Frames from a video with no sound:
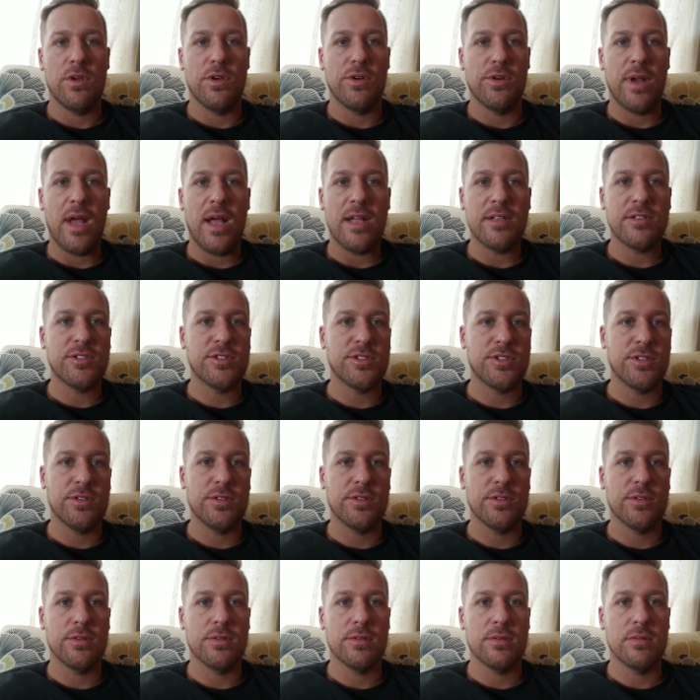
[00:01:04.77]
you're not
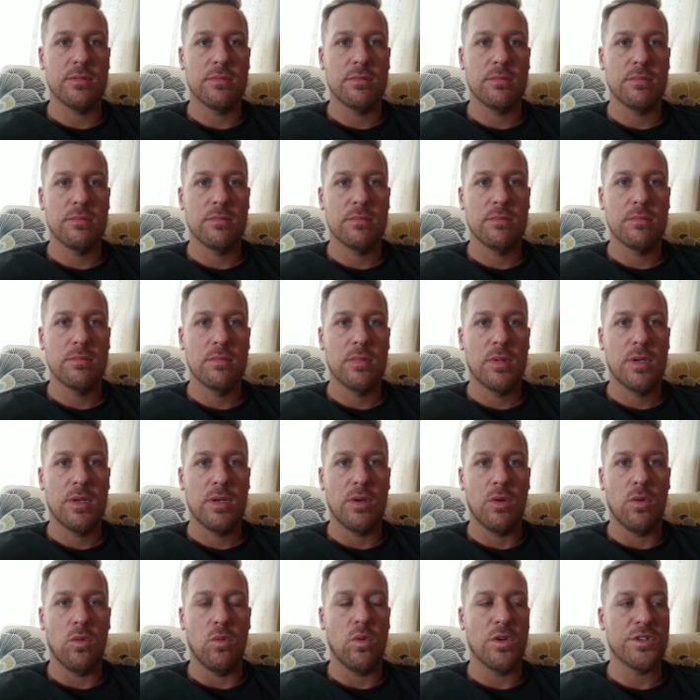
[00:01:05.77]
sure,
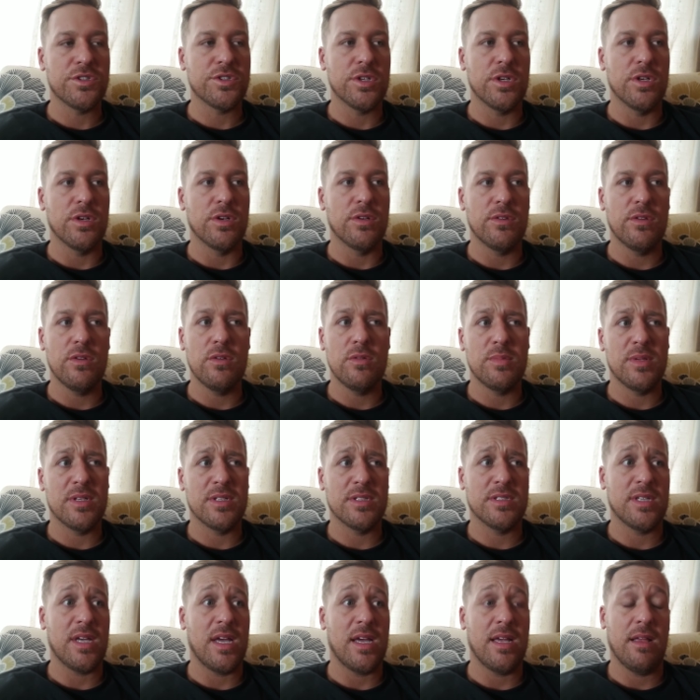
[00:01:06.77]
what you're going to do,
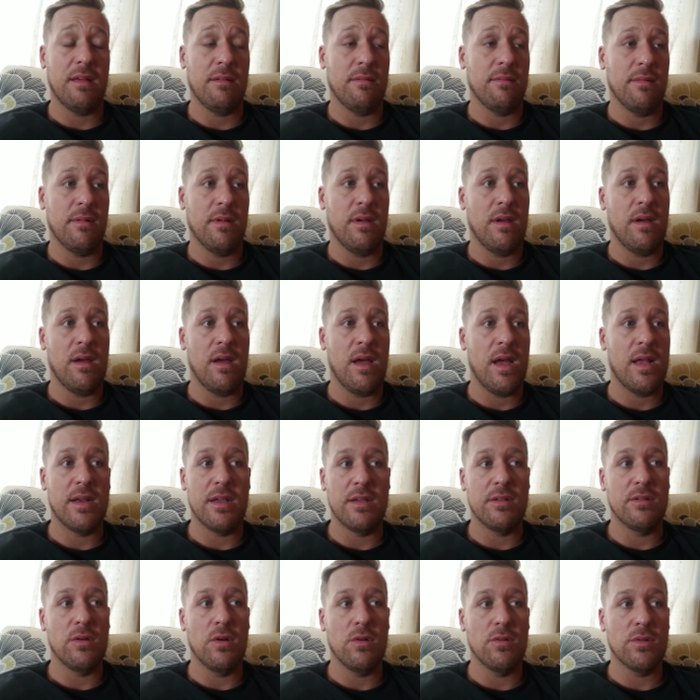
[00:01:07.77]
because I
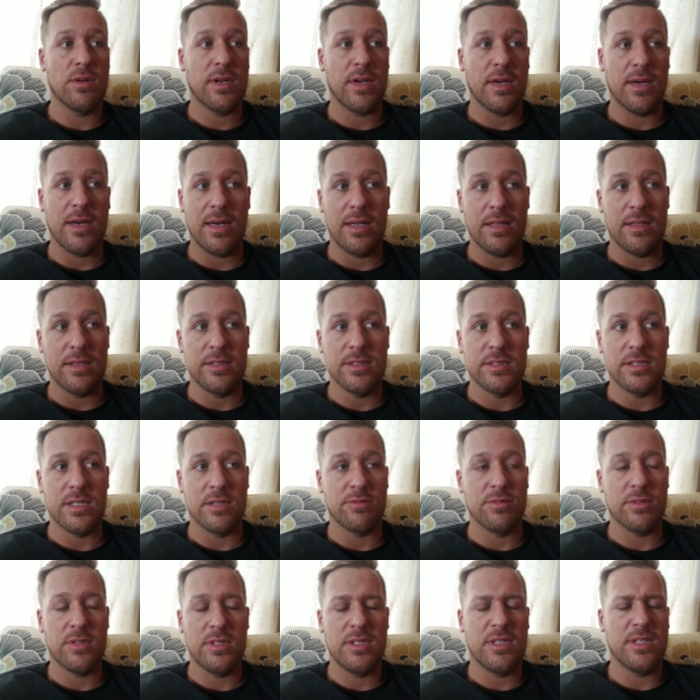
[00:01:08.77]
didn't go to college, I
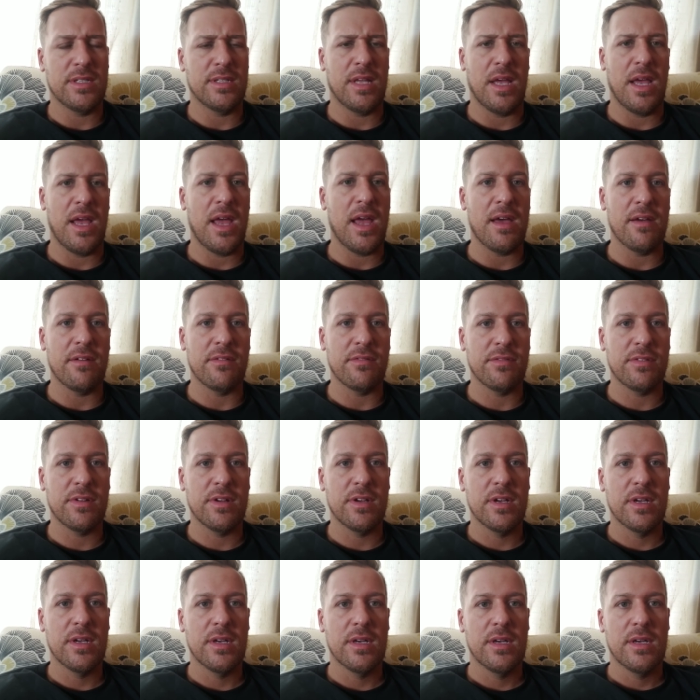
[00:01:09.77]
really didn't have
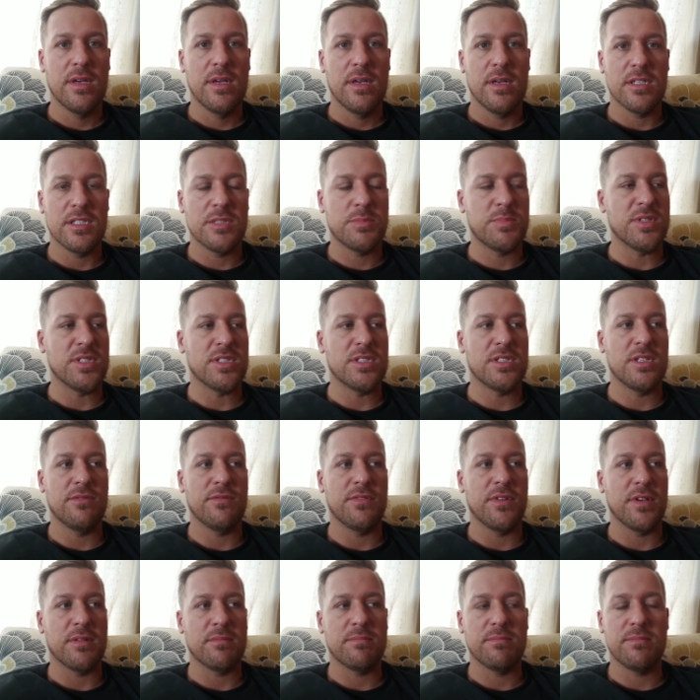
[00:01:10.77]
a
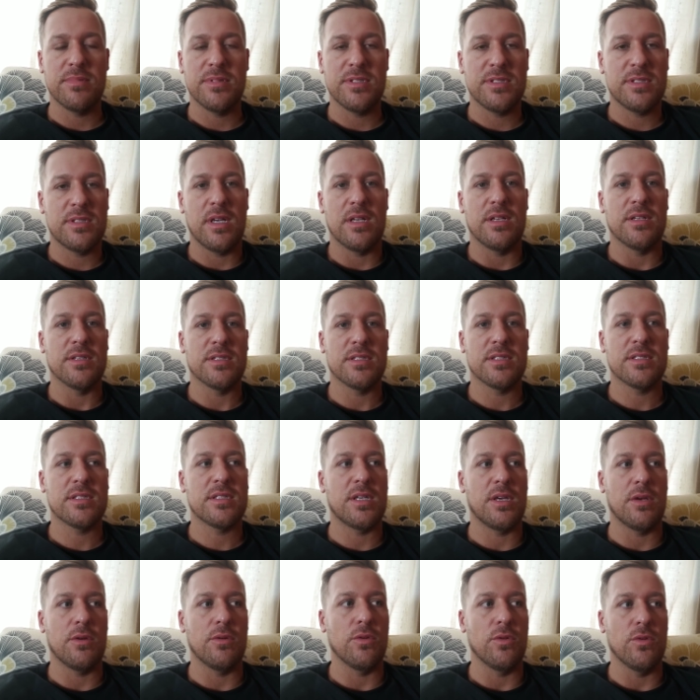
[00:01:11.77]
specific set of
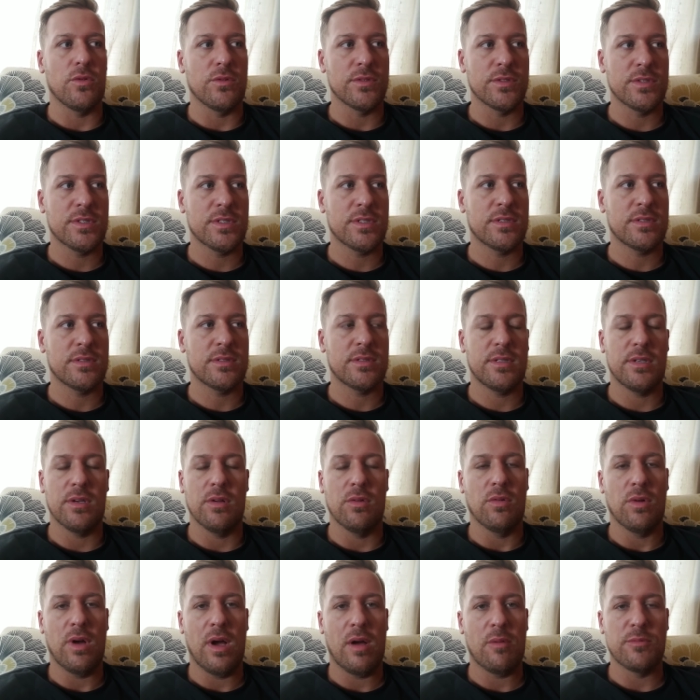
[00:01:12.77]
skills.
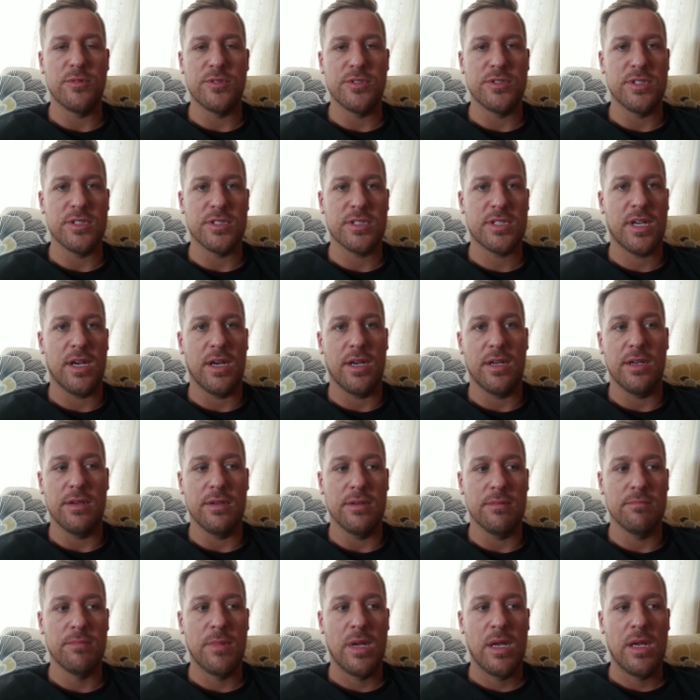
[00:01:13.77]
I was just kind of
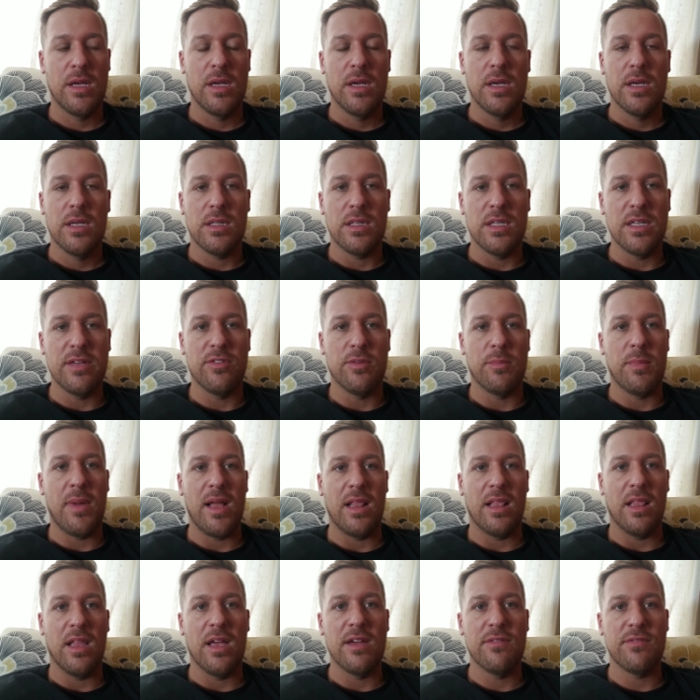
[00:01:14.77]
living my
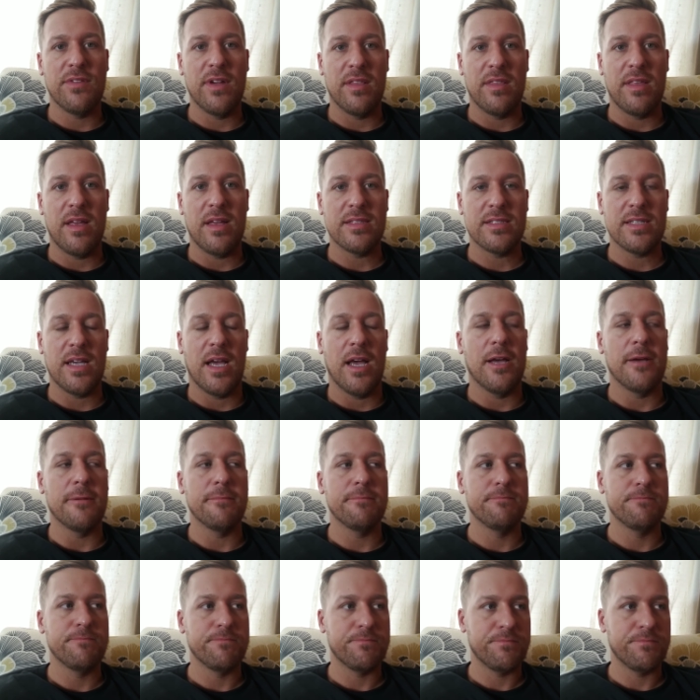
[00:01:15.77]
life at that time.